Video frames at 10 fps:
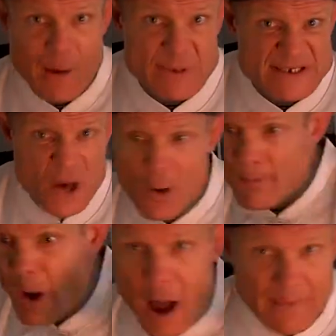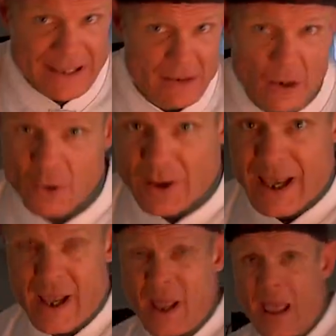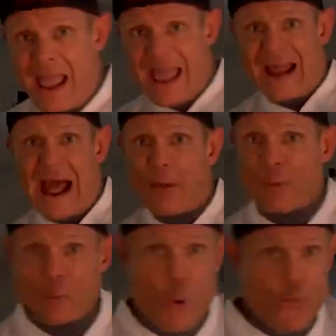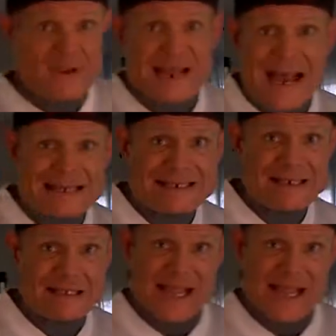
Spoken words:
I would start bombing, okay? And I would roll the dice